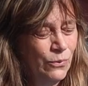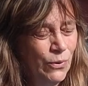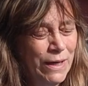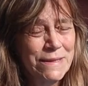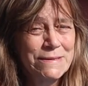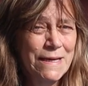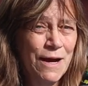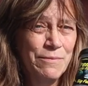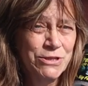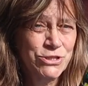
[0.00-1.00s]
We're going to see
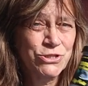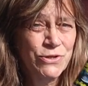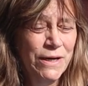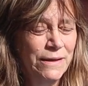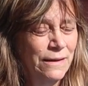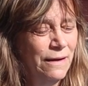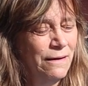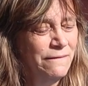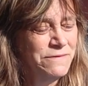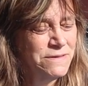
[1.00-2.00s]
how much Triton
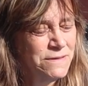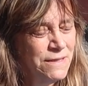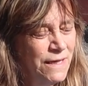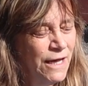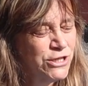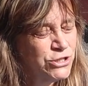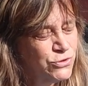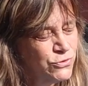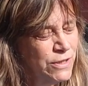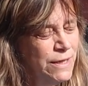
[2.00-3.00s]
loves
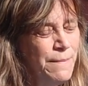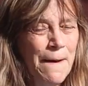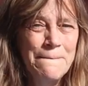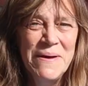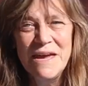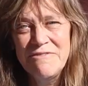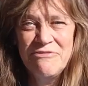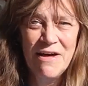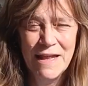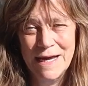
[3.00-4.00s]
Xtreme Big
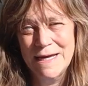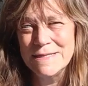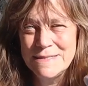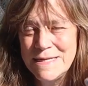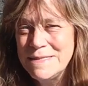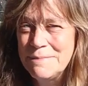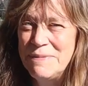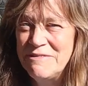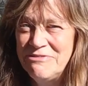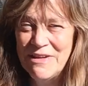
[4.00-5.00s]
Fella because he's a
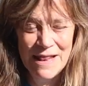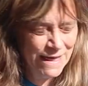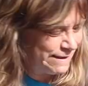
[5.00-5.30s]
big fella.